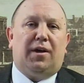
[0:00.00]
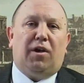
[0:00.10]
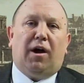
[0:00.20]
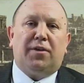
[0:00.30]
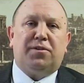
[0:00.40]

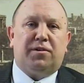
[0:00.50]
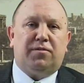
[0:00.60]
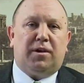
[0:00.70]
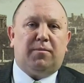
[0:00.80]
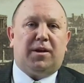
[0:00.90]
The author
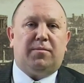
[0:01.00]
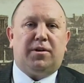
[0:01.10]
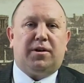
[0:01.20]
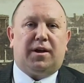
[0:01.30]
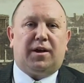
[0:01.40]
of the
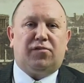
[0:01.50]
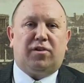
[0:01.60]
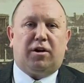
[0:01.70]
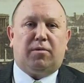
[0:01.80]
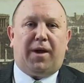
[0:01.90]
amendment,
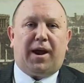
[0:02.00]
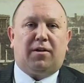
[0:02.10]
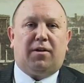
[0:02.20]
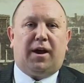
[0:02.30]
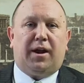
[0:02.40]
Senator
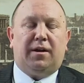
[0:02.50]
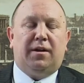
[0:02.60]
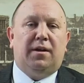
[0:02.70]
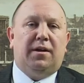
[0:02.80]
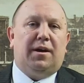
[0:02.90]
Matt Klein,
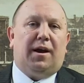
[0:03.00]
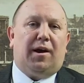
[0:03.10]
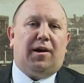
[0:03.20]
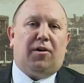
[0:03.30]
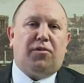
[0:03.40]

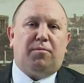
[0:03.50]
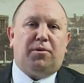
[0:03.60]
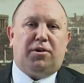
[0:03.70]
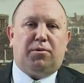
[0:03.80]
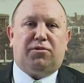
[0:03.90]

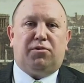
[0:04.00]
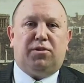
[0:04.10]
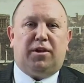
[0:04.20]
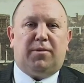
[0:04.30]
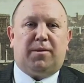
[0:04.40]
ultimately
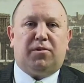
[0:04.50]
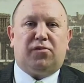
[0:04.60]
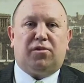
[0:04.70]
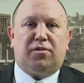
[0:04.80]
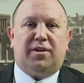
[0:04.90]
withdrew the amendment,
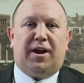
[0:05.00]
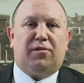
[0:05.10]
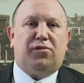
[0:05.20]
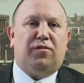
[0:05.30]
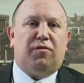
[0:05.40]
so it did
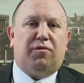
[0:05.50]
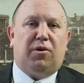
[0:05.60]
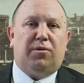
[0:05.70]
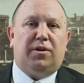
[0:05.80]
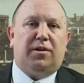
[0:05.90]
not receive a
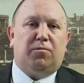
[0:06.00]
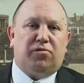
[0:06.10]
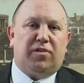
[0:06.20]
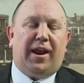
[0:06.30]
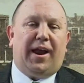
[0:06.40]
vote and
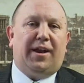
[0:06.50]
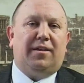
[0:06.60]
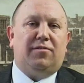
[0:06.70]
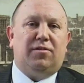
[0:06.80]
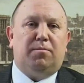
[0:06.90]
was not
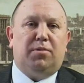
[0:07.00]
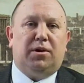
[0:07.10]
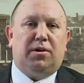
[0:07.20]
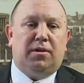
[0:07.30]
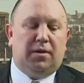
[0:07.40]
added to the
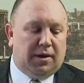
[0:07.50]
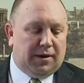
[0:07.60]
bill.